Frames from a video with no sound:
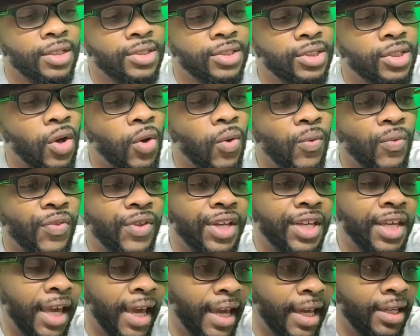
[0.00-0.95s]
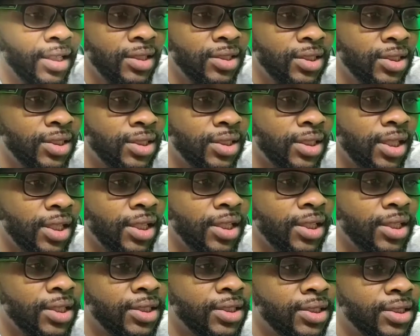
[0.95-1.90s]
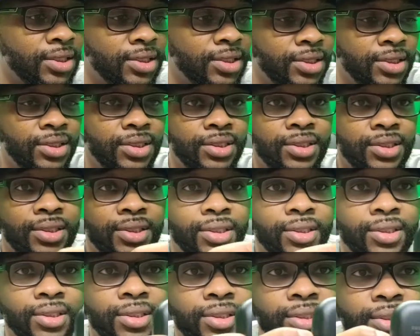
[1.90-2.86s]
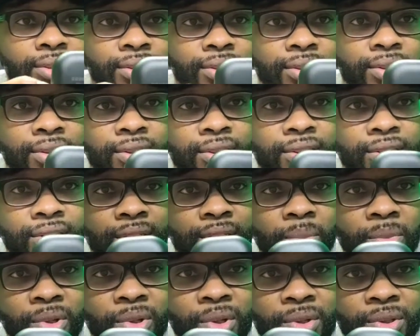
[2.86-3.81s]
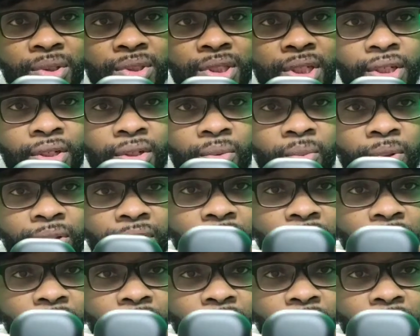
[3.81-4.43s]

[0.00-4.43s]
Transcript: So the case is similar to